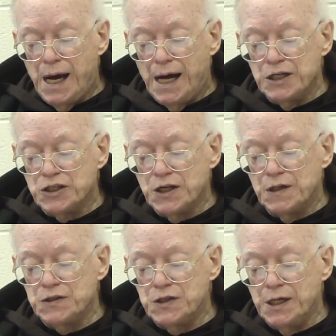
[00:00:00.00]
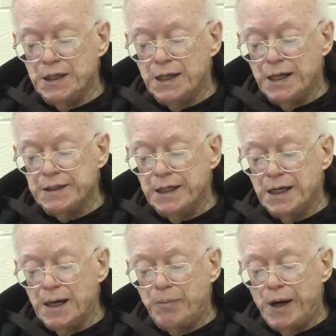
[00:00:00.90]
I shall say nothing
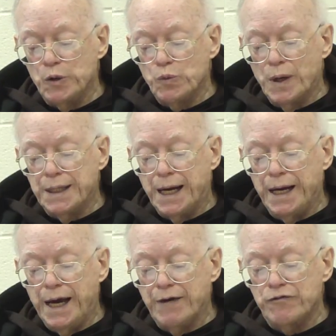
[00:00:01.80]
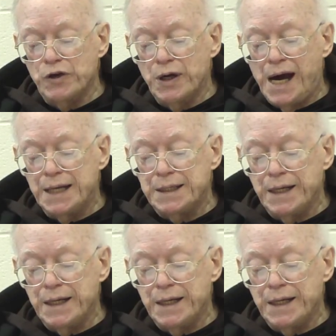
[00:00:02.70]
about what I have not